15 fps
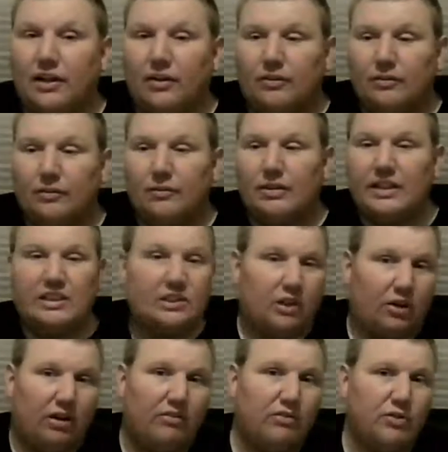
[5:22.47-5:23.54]
year. He
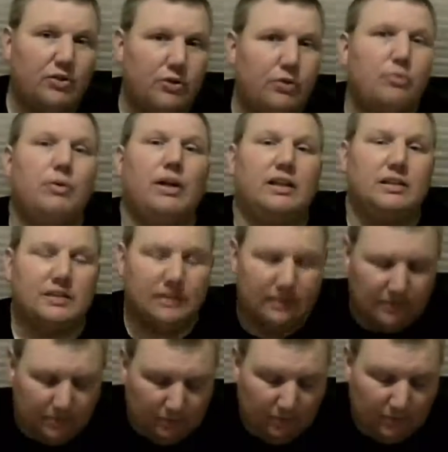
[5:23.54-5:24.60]
started off with two wins.